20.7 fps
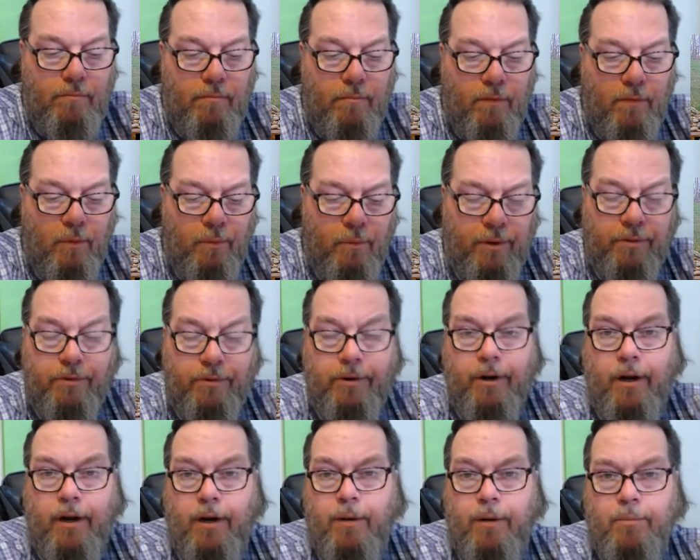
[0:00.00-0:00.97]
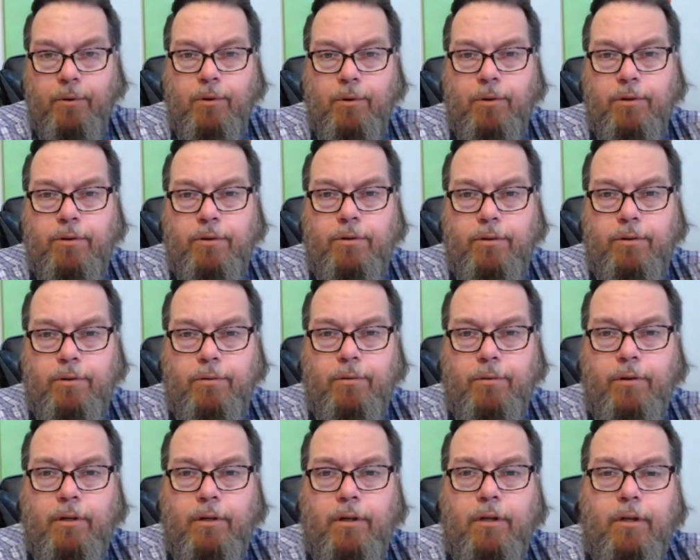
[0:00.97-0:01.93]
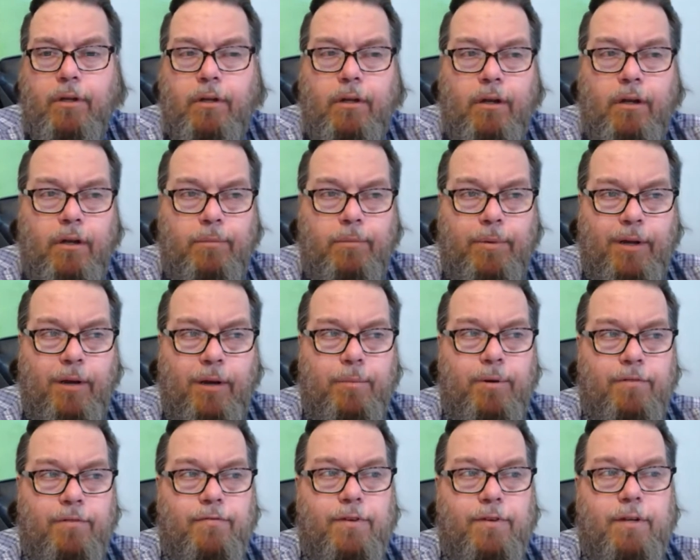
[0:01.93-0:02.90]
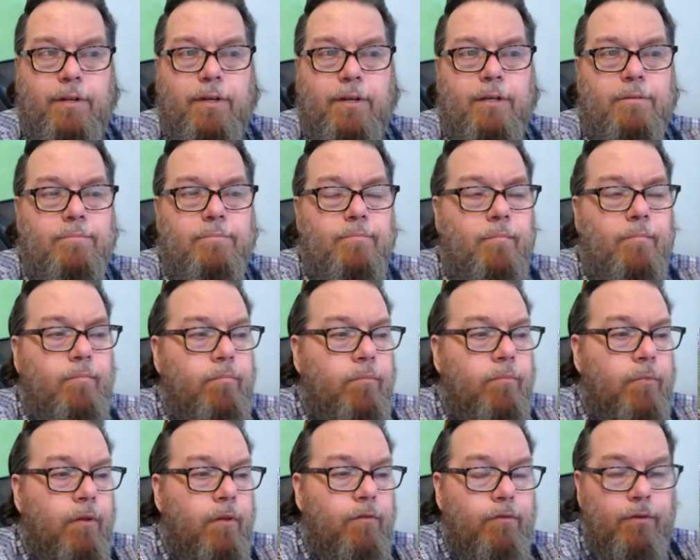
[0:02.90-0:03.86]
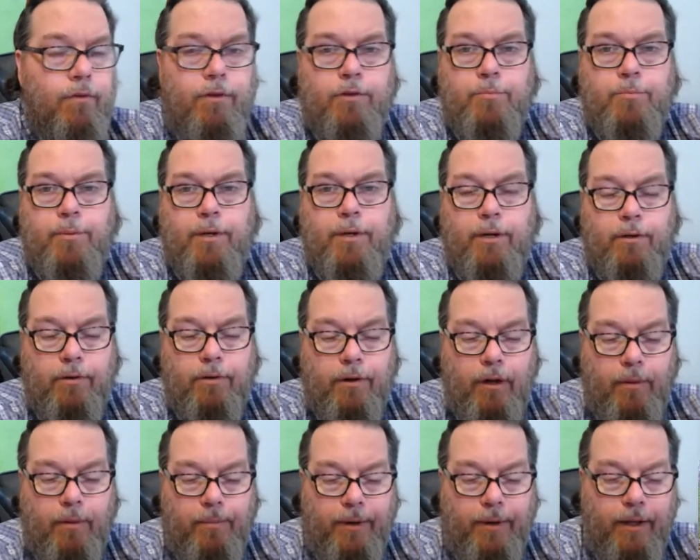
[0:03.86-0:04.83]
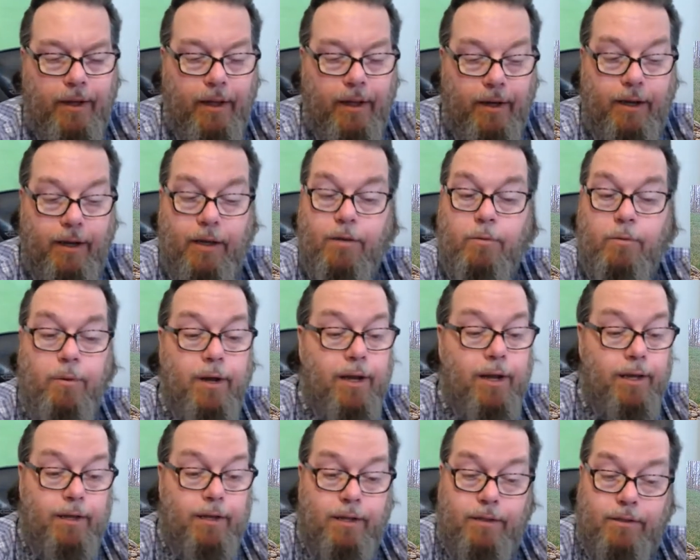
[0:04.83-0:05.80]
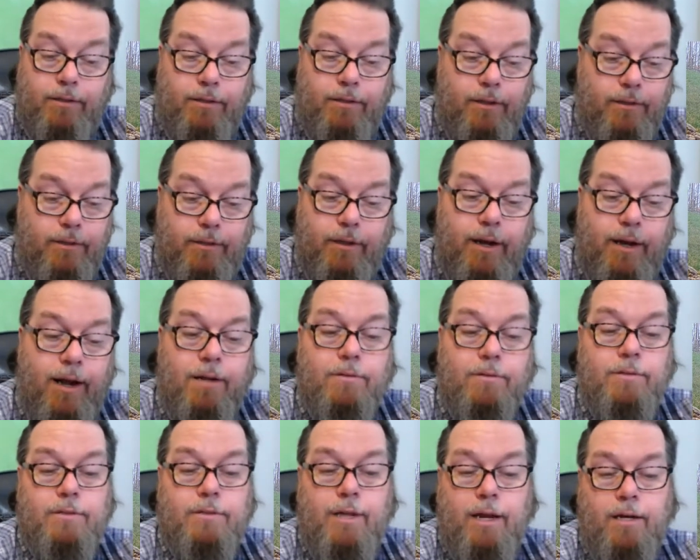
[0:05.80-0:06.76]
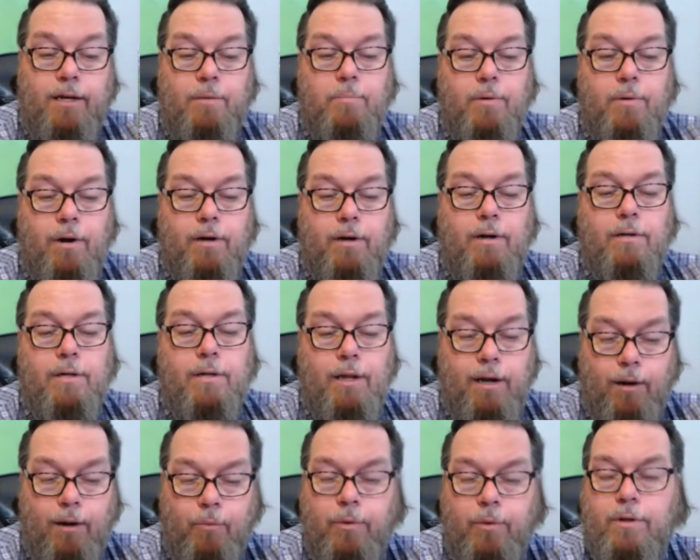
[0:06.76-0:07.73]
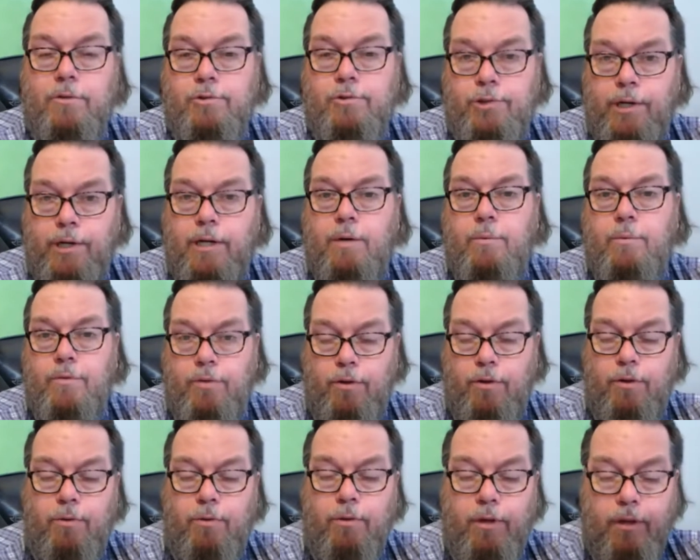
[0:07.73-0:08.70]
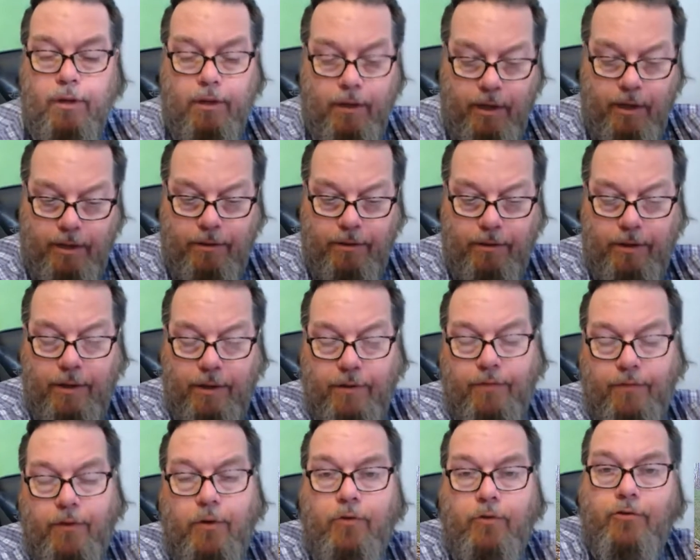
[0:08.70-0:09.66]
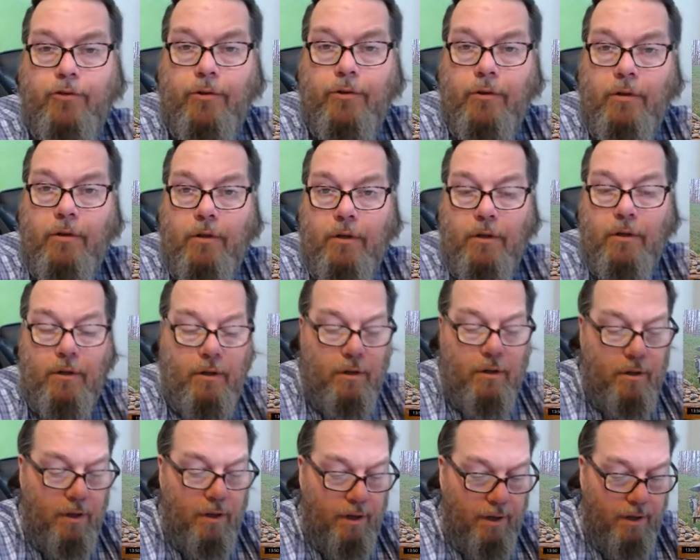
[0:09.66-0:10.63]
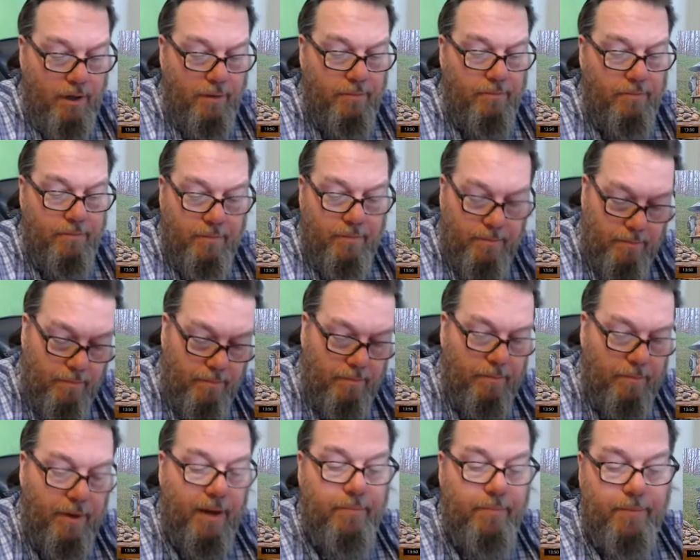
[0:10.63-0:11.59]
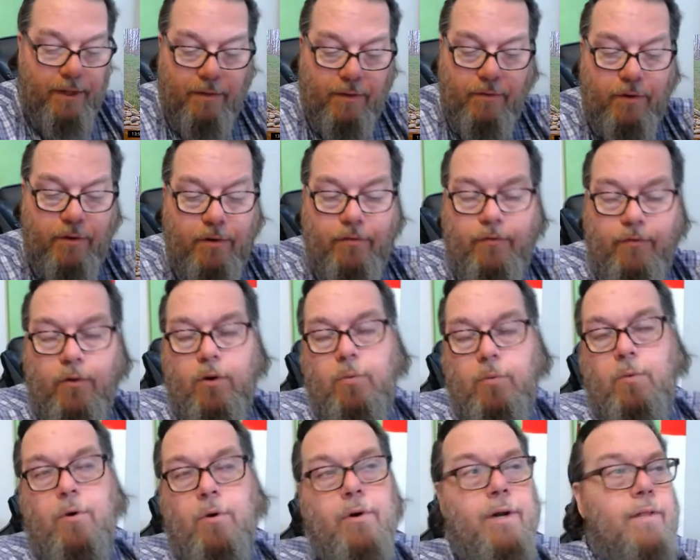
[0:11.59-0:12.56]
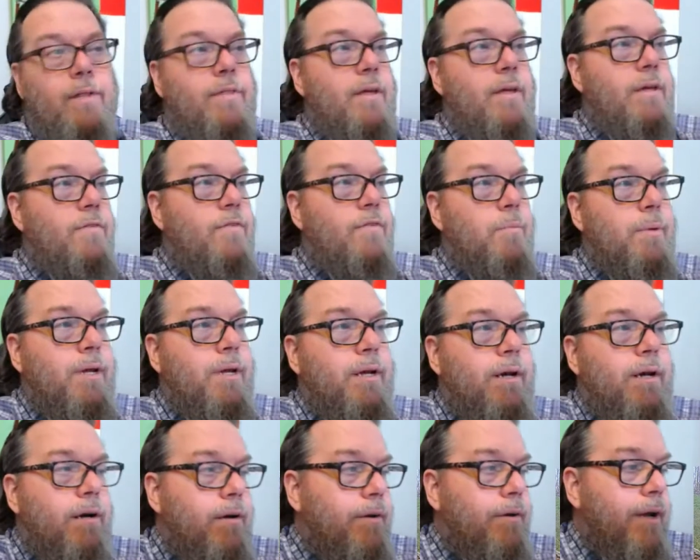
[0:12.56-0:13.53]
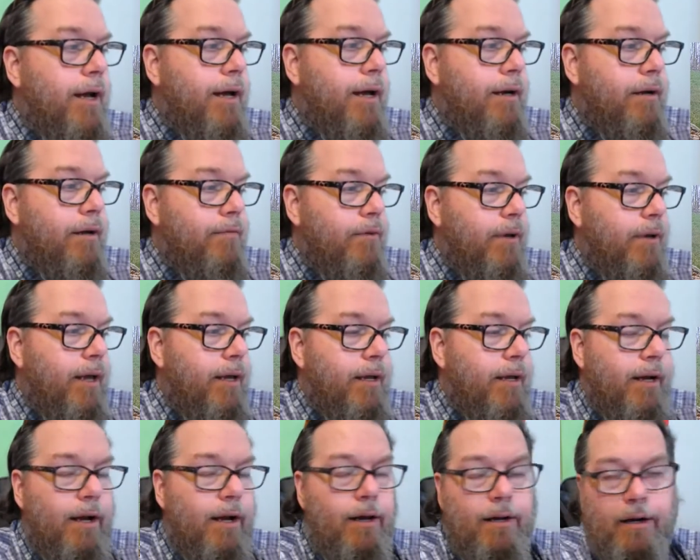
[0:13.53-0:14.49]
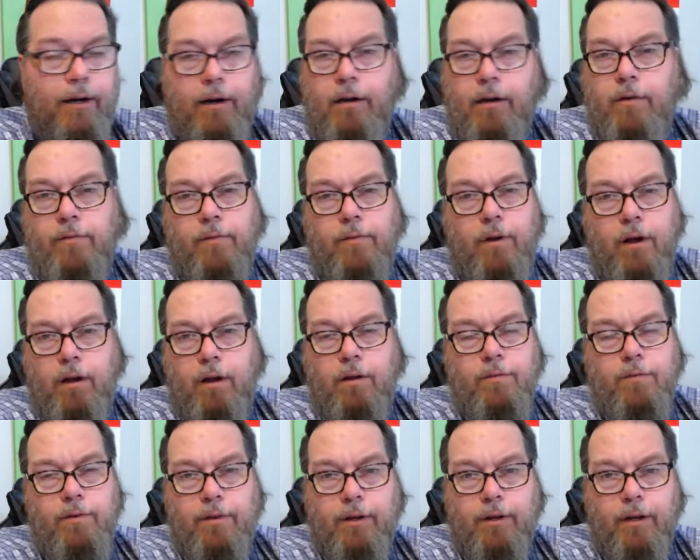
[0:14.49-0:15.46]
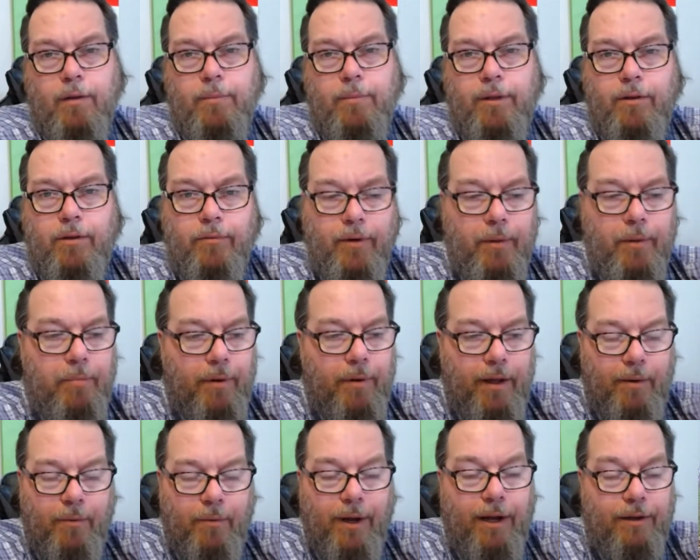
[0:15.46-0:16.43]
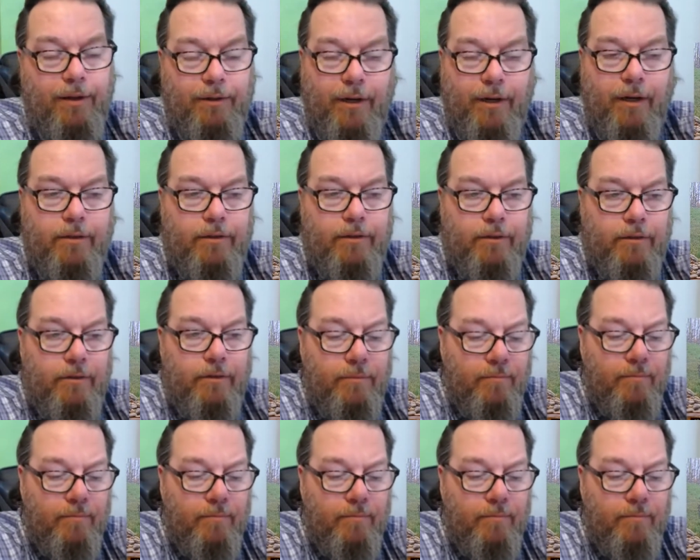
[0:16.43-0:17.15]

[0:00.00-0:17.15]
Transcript: whether or not I'm going to uh, become an affiliate for this particular company. And either way, it's it's an outstanding product, and I will share it with you in the near future. Uh, I'm giving you a forewarning. Thank you for being here, all nine of you hanging out, and all, all of you that come in the replay. Wow, dozens.